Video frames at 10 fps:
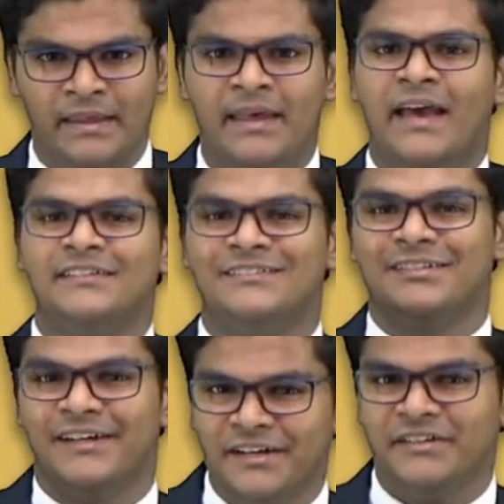And the
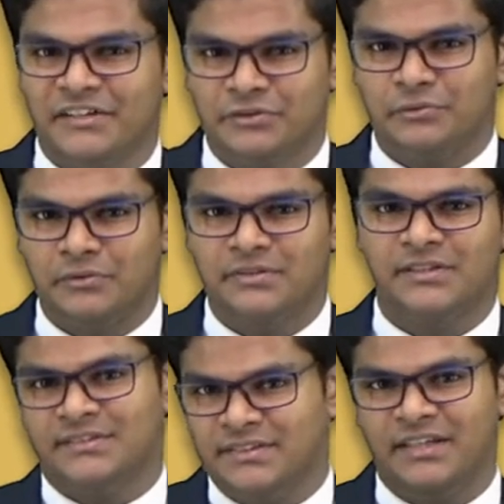third resource
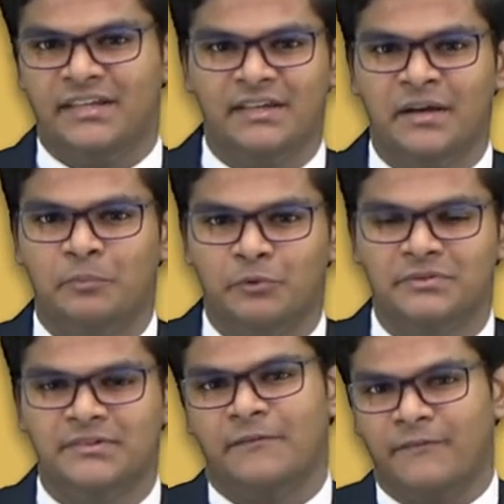is the
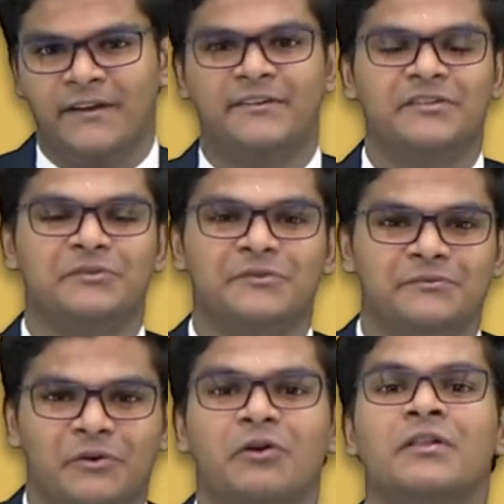most fun resource of
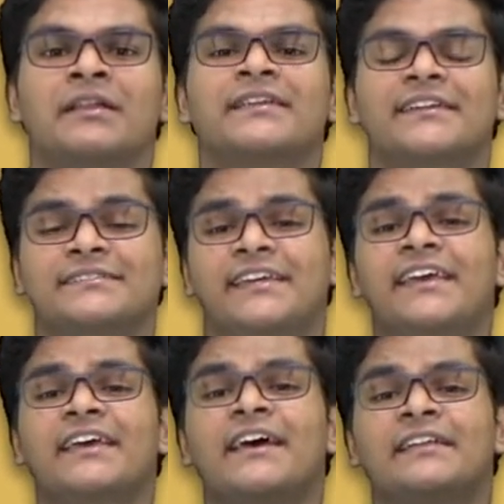all, that is
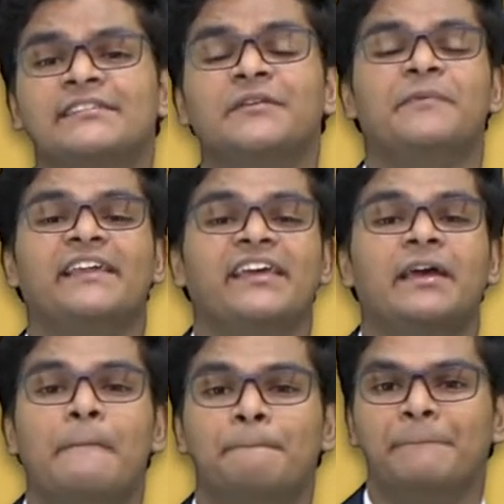the
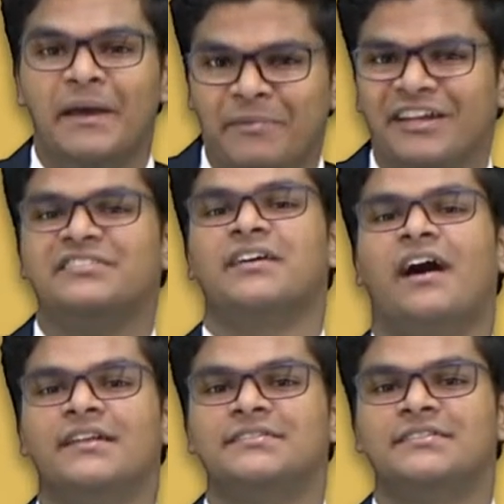AAA memory
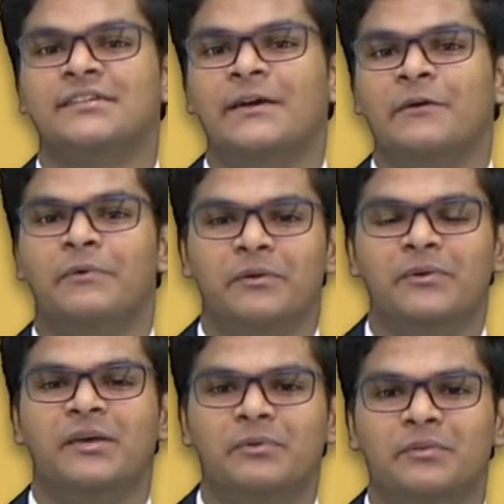charts, where
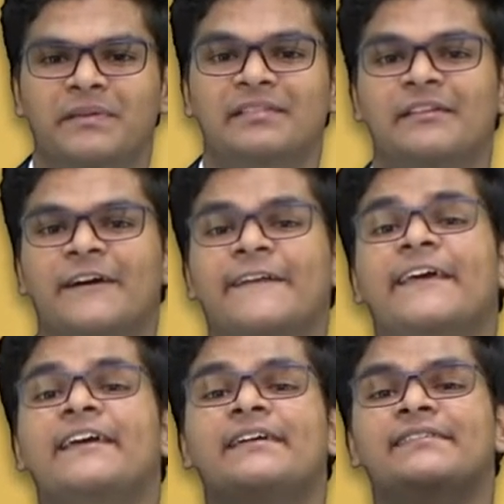we will be
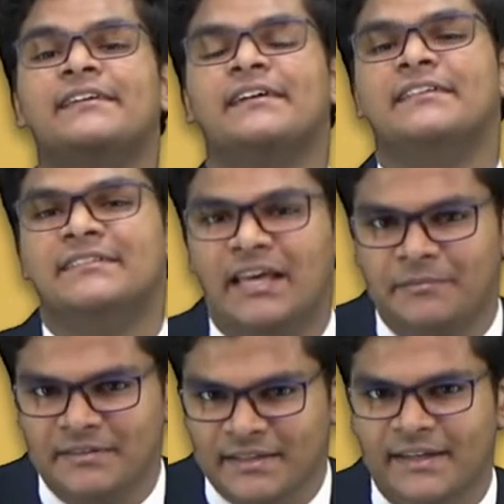learning the concepts
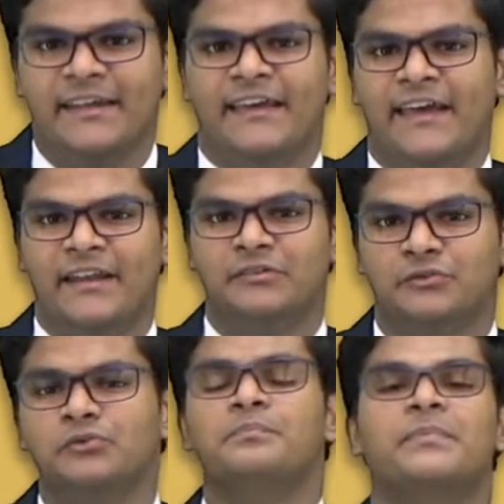yet again
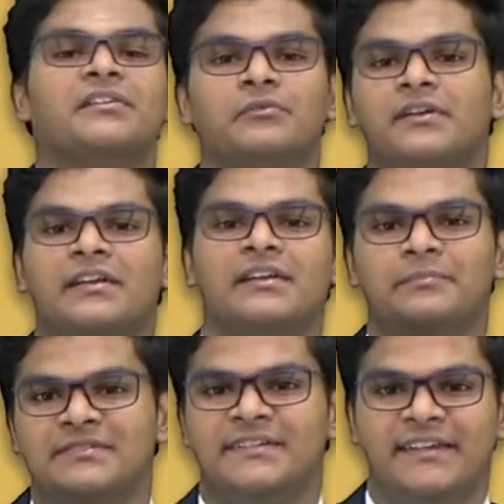through pictorial
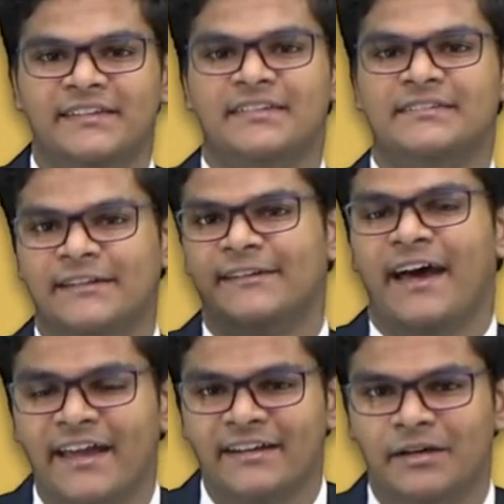representations and
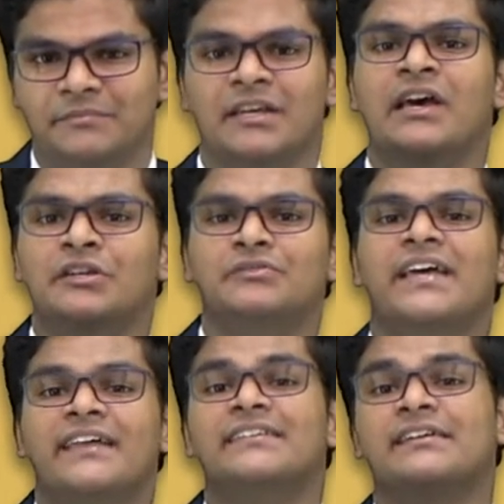diagrams so
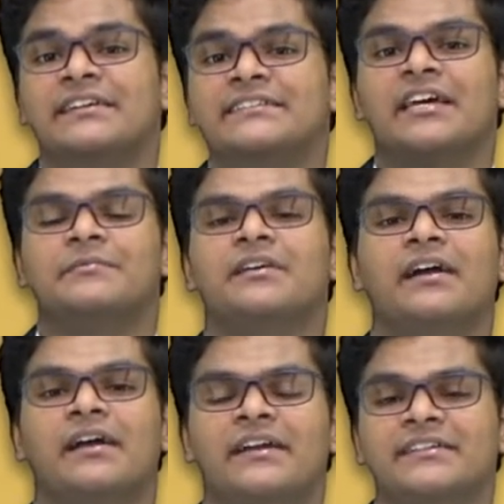that the concepts are
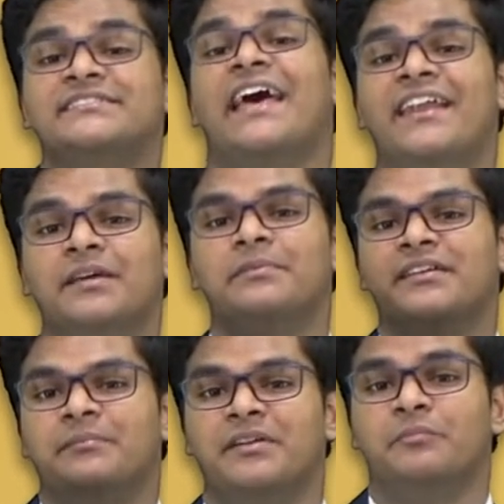understandable in a
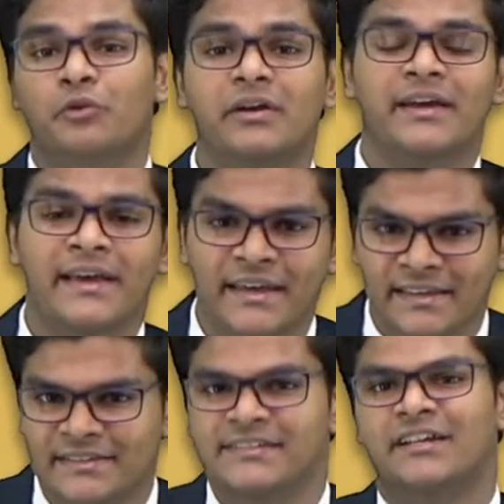bit more
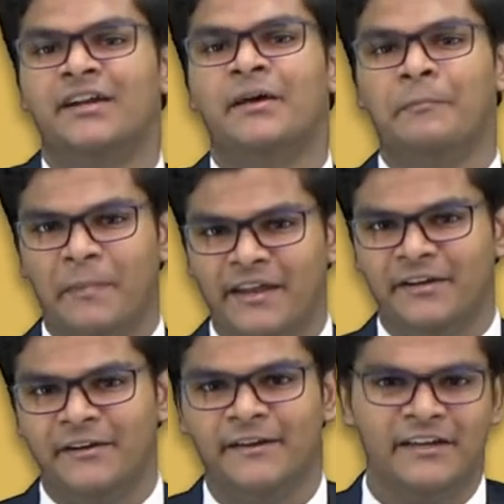easier
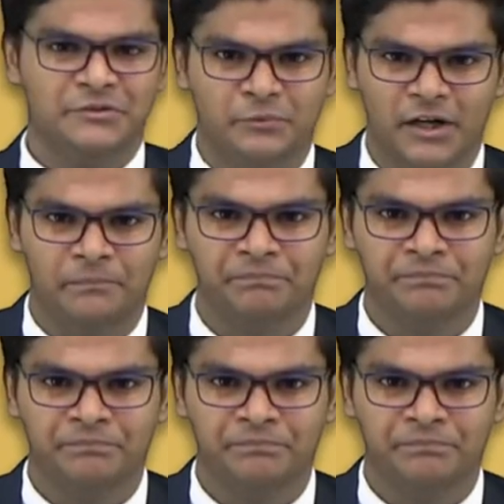manner as well.